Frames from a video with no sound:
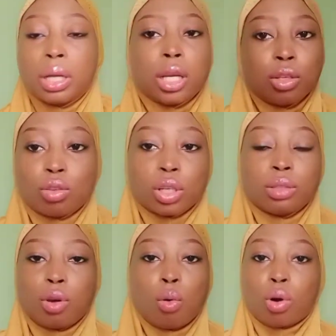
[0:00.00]
You can
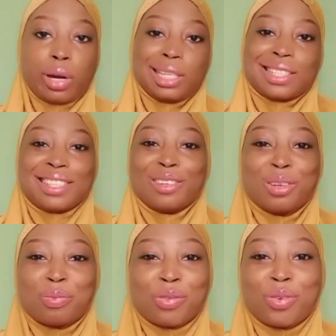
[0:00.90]
go crazy with
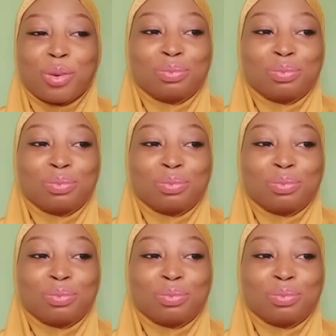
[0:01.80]
perfume.